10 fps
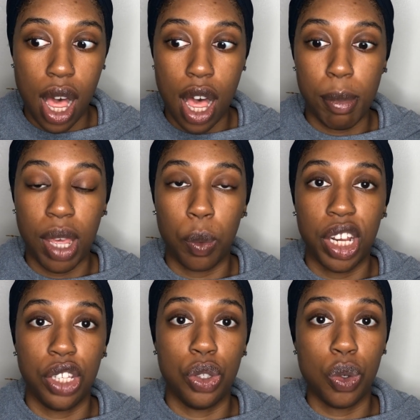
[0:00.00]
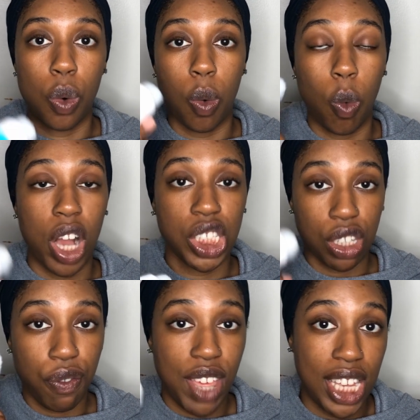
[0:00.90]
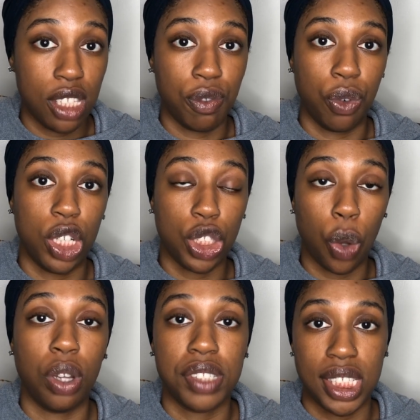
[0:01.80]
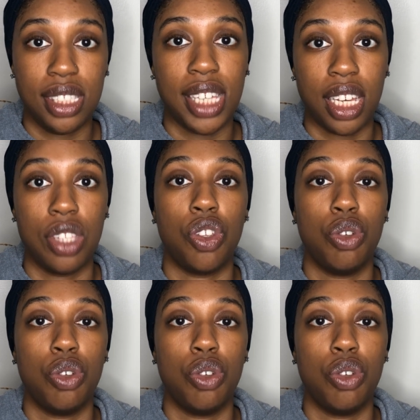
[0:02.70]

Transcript: and where you wash your face for a total of 60 seconds.